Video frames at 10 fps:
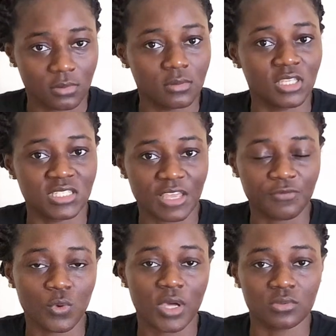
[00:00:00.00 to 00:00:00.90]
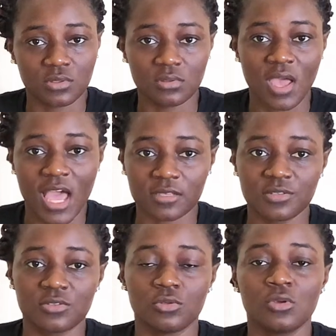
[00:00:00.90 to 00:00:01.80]
the interviewer will still
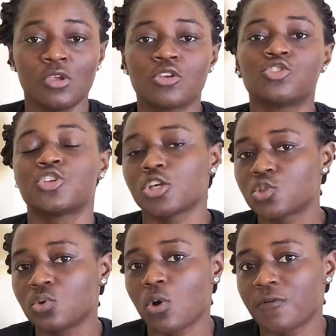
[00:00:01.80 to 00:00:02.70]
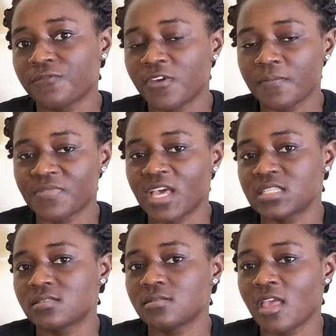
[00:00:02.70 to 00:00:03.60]
ask you just to confirm
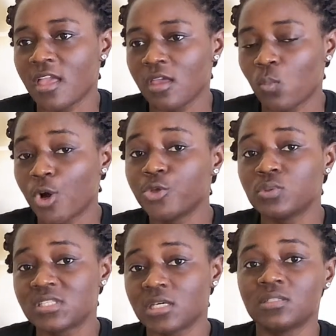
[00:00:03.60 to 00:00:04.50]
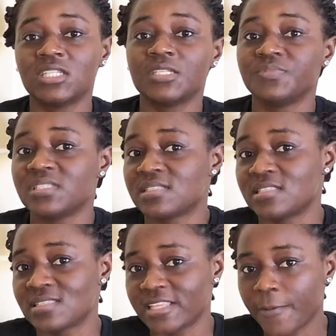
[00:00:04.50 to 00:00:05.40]
that what you tell them is
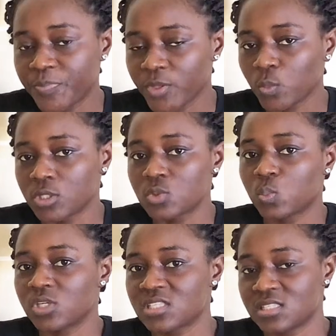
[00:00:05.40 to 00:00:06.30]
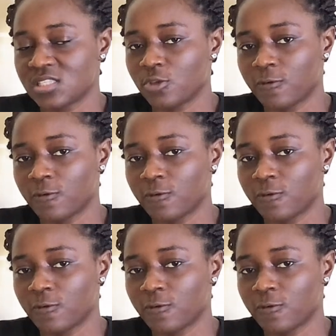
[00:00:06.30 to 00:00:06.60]
the same thing with what is in